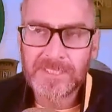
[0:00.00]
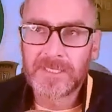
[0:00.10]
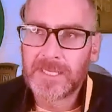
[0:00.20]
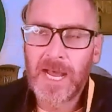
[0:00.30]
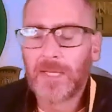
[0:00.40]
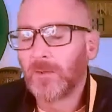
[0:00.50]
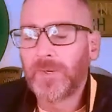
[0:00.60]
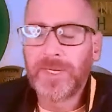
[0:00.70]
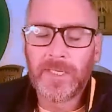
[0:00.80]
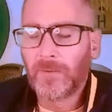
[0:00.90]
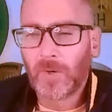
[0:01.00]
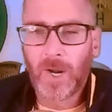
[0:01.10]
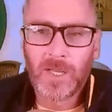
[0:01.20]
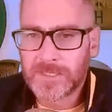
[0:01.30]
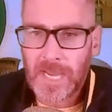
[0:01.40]
It's Halloween and we're
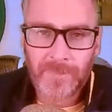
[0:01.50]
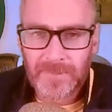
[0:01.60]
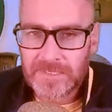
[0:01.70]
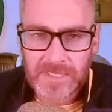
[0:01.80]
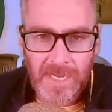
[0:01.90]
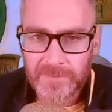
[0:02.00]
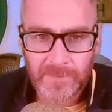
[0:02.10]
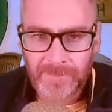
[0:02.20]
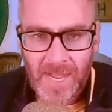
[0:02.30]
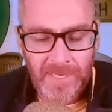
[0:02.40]
all zombies out of the bye.